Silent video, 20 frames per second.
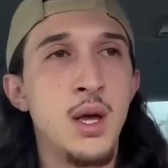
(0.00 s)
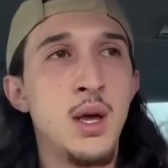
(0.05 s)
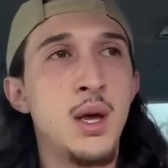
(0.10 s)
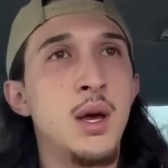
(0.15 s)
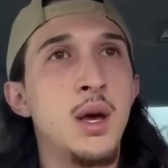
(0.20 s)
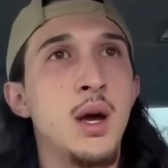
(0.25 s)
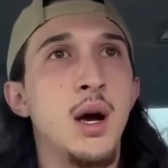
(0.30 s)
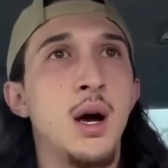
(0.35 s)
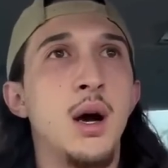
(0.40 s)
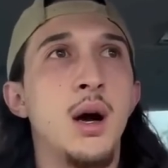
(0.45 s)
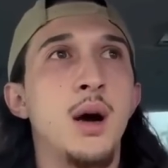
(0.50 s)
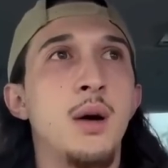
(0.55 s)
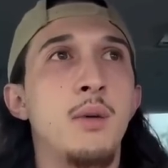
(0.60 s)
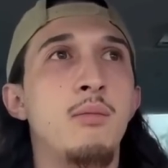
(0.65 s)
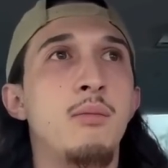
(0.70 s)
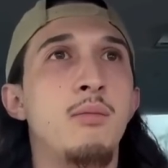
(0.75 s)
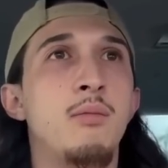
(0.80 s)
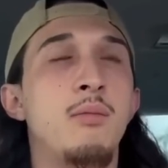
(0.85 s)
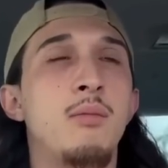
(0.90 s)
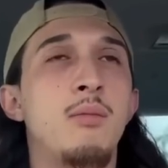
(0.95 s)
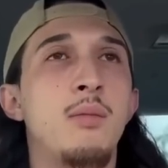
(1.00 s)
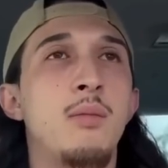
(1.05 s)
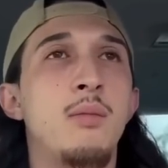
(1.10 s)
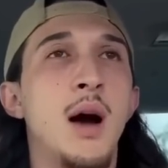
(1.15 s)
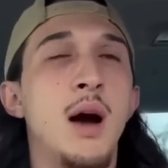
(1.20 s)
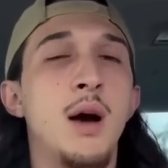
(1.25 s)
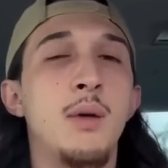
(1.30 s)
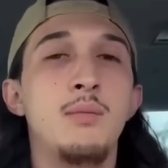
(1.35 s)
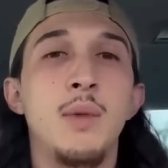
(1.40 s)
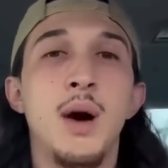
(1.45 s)

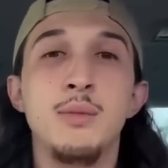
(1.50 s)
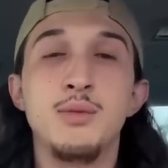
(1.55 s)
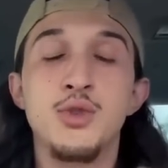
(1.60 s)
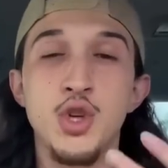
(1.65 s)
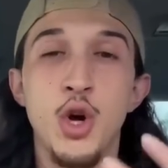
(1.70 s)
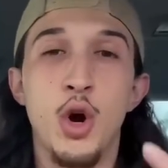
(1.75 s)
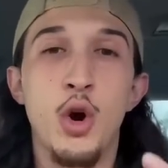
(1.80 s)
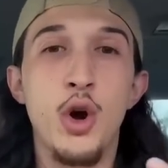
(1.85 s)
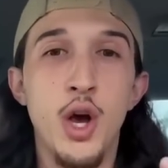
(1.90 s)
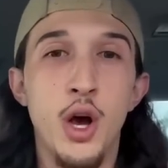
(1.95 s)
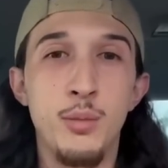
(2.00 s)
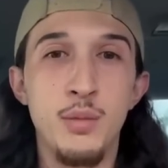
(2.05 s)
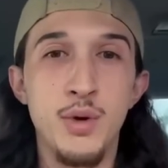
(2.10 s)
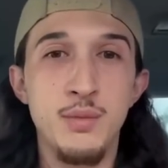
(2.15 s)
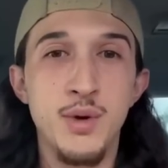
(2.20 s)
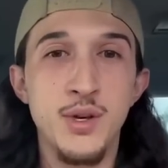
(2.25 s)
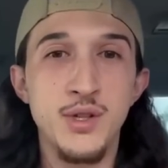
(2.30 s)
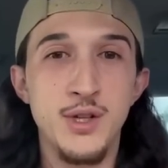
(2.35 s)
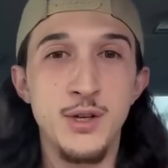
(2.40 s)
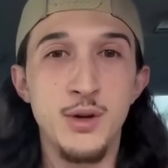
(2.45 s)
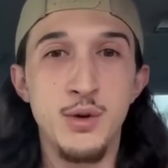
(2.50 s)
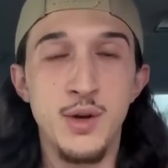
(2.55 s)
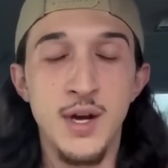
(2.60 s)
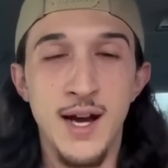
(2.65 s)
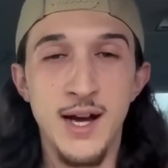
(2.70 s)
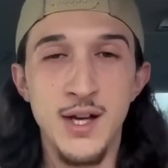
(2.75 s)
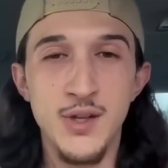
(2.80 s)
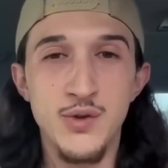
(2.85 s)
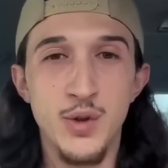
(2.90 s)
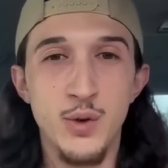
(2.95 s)
I'm sorry I'll be missing you
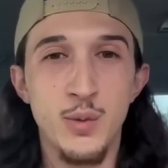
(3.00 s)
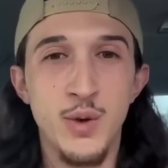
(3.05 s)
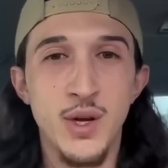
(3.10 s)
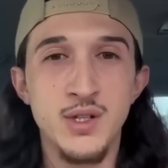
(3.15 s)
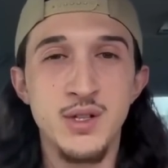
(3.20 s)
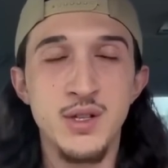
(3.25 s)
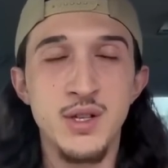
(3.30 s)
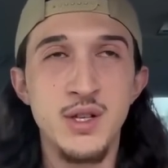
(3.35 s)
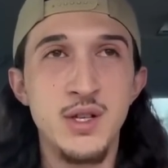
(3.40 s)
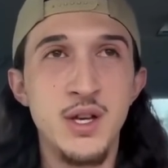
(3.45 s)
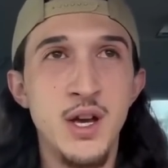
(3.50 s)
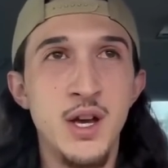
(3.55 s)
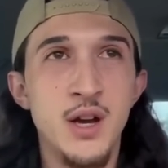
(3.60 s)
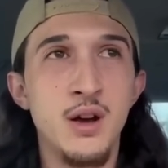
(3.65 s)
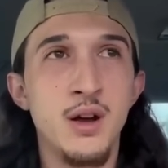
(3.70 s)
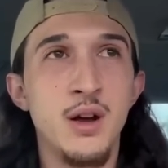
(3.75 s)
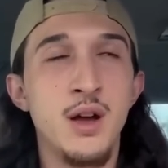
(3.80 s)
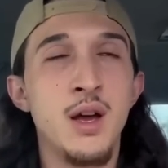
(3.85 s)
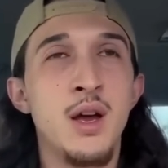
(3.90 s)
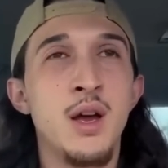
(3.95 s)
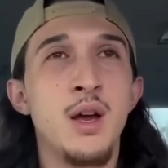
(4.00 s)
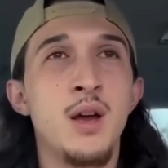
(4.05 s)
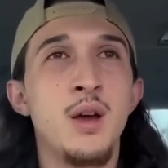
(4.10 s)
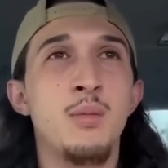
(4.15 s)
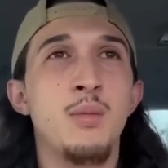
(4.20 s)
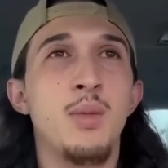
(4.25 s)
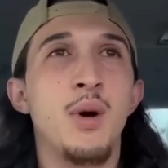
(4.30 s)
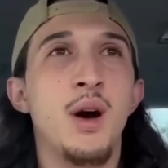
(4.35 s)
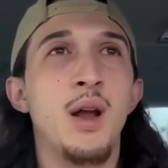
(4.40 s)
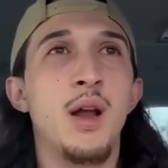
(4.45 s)
guys for the rest of the year,
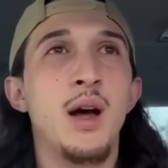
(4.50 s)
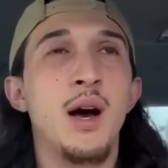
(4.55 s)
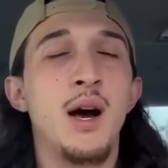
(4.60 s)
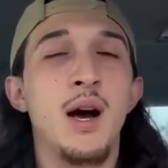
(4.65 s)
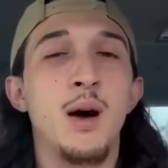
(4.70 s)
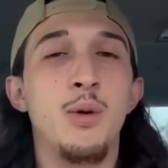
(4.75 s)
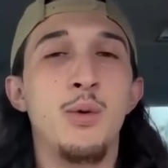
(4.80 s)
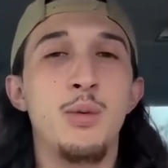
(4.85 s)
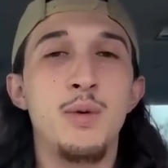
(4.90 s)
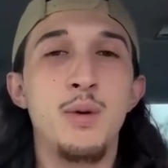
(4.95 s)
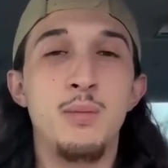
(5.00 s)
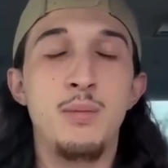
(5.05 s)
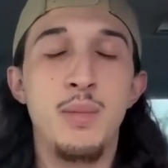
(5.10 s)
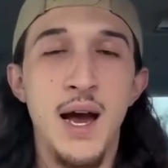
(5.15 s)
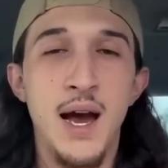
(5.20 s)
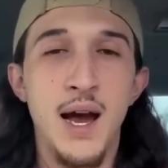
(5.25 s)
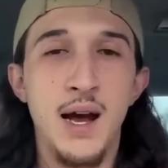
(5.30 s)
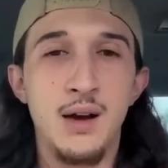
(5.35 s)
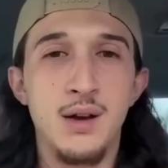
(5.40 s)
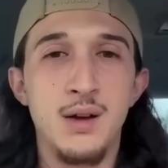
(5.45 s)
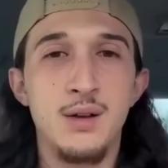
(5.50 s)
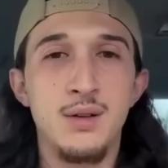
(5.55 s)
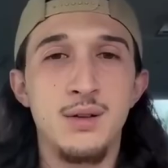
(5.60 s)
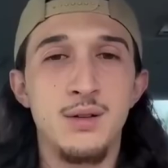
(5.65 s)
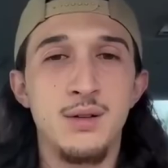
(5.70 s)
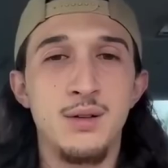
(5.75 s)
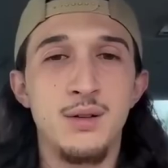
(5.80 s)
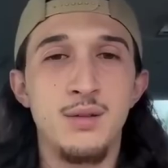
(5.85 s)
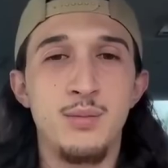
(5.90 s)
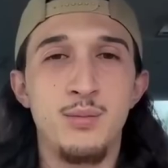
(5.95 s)
but I will be back
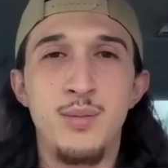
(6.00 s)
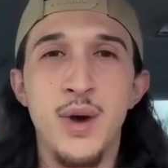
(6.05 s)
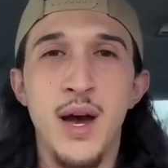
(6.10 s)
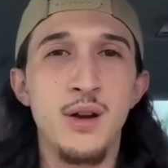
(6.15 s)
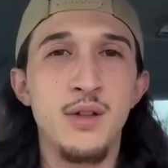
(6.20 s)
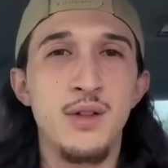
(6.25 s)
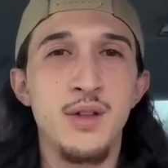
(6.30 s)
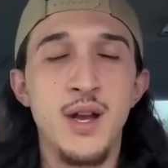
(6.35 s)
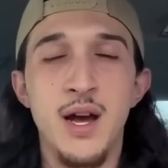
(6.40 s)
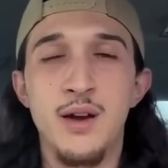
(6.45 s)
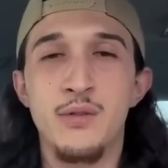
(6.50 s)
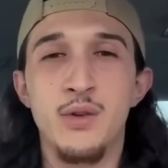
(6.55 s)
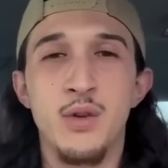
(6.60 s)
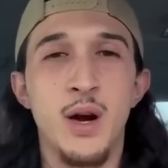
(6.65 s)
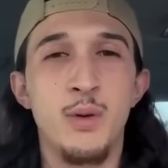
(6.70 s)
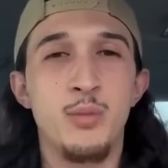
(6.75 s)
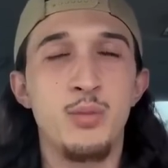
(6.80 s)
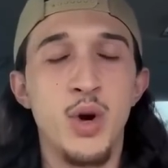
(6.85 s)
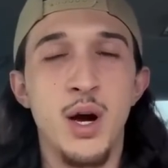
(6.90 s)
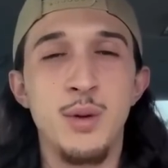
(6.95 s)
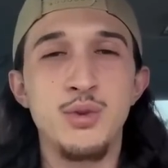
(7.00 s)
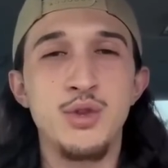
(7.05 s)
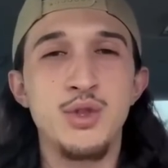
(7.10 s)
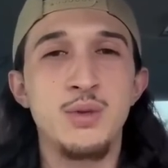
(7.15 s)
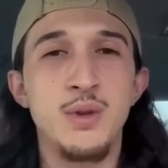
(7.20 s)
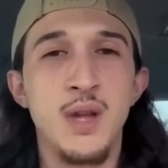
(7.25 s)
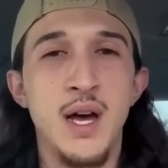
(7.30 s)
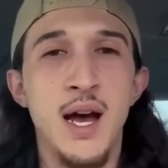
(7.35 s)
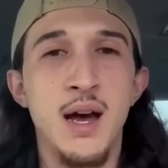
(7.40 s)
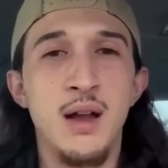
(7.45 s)
better than ever. I promise you
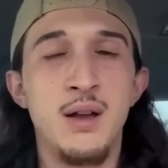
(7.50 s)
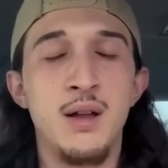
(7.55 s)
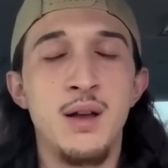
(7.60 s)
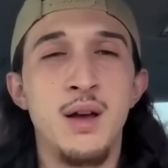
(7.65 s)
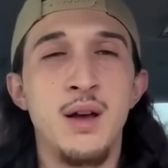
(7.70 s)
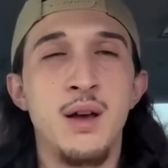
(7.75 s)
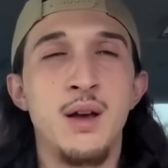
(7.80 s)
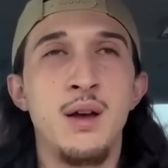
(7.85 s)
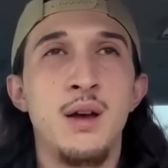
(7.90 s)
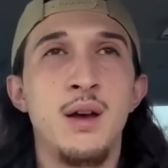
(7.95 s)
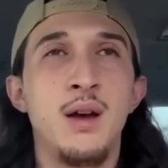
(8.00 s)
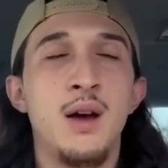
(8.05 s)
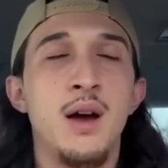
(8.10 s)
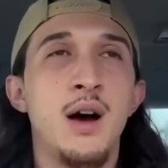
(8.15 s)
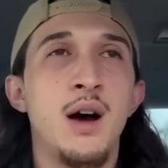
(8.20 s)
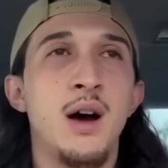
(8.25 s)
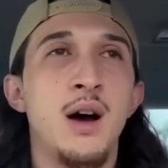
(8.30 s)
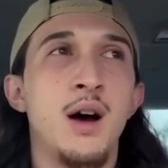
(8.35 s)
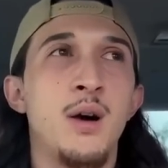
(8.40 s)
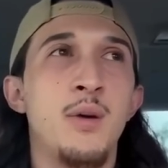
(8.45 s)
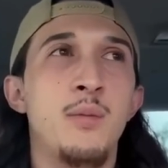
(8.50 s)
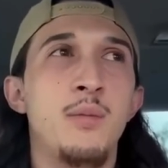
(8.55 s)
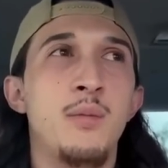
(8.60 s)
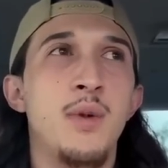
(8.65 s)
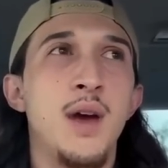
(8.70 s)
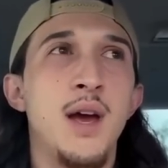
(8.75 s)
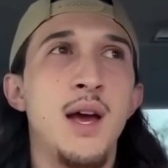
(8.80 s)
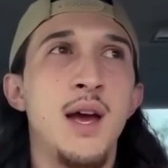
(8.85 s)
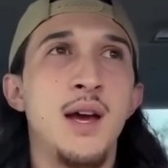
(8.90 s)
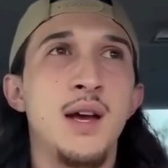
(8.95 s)
that.
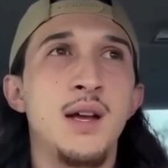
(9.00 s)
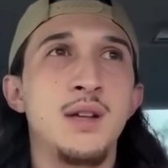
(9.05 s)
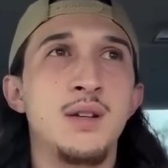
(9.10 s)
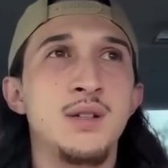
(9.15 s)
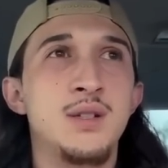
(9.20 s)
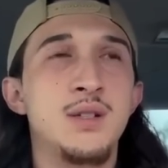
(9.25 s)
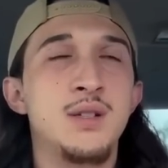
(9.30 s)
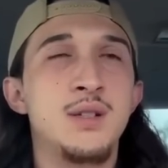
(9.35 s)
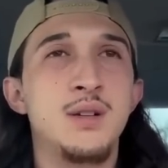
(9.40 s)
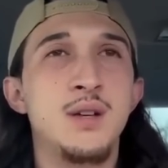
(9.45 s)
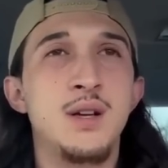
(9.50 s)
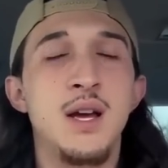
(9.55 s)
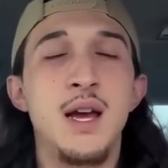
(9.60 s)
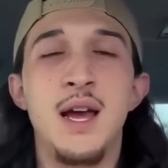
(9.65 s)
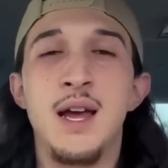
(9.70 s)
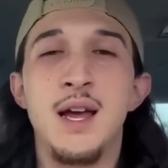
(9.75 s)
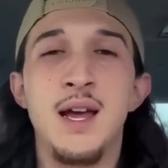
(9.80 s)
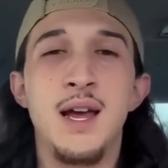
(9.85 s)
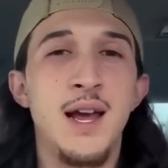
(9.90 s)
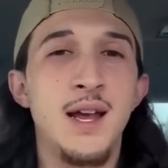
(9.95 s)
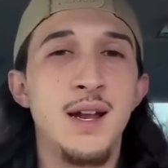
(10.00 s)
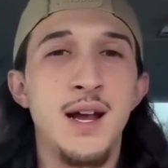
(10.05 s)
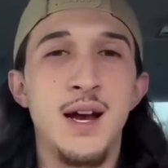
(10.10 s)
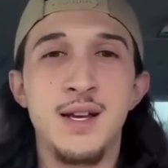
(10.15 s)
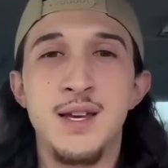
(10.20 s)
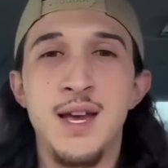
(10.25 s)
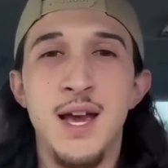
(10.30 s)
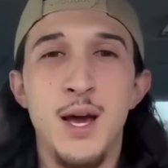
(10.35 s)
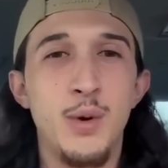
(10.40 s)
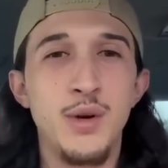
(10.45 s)
And I
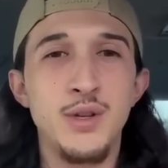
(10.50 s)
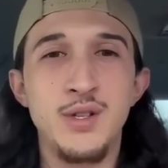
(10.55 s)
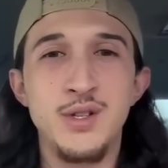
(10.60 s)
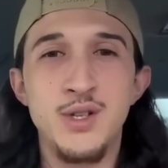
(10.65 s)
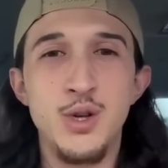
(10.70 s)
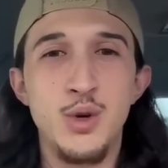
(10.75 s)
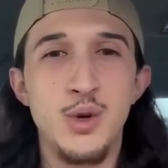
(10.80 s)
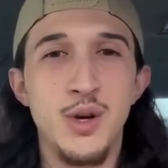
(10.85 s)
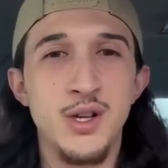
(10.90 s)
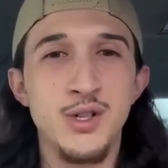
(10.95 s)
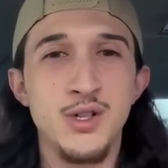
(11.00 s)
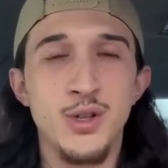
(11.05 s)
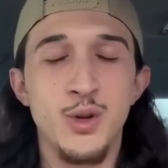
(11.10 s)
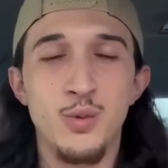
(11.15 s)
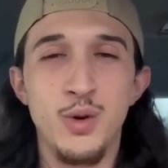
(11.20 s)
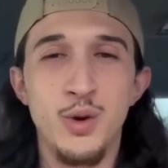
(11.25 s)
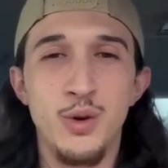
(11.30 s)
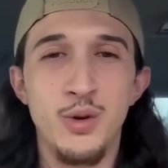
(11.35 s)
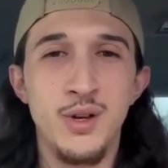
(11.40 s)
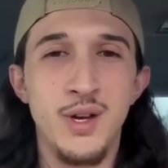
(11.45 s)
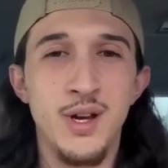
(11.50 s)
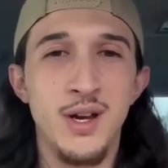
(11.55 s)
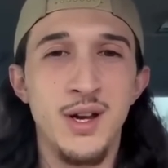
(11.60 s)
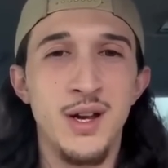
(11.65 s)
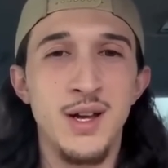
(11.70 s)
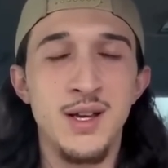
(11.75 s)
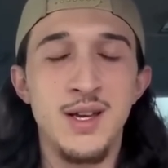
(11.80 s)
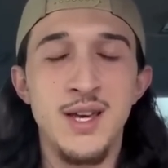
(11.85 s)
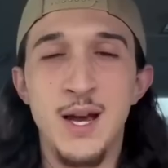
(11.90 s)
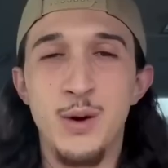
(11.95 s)
can't wait to see you guys on the road again.
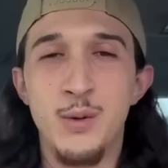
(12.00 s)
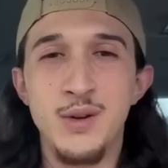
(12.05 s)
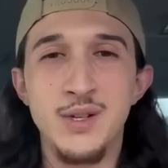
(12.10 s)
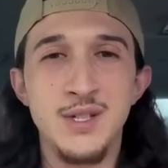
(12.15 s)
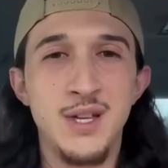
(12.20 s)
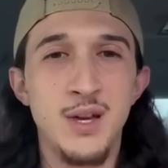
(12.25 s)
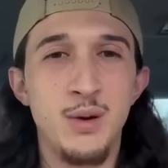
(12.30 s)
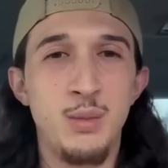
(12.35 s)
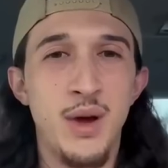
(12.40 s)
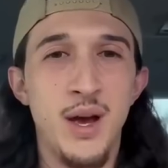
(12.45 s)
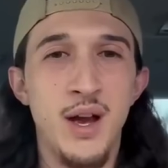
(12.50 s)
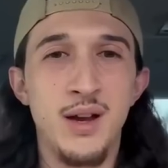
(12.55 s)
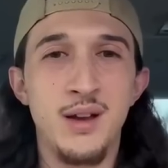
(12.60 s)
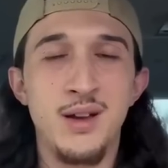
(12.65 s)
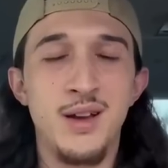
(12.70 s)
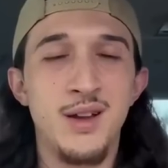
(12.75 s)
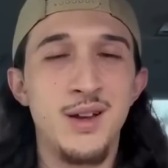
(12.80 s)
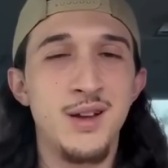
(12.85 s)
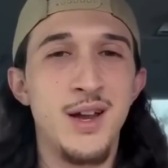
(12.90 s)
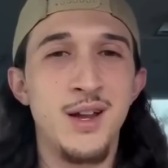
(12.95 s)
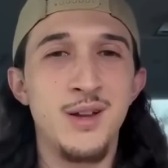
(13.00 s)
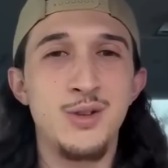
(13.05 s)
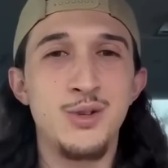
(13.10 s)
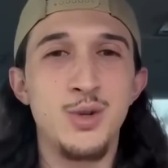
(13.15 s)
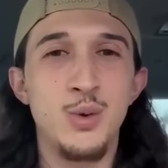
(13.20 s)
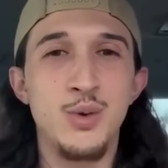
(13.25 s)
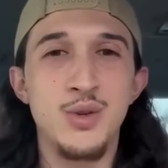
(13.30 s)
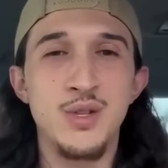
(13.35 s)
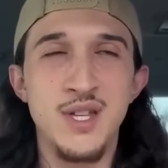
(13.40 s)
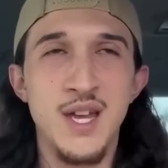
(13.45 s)
I can't wait to get back and
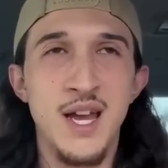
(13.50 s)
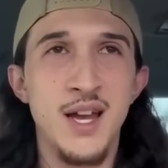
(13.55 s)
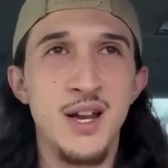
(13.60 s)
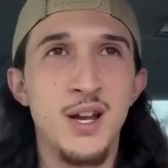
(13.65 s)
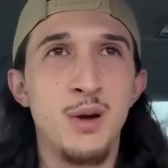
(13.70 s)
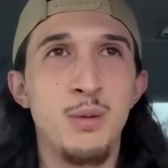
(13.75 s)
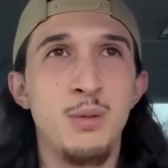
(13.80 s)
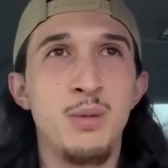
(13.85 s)
doing stand up.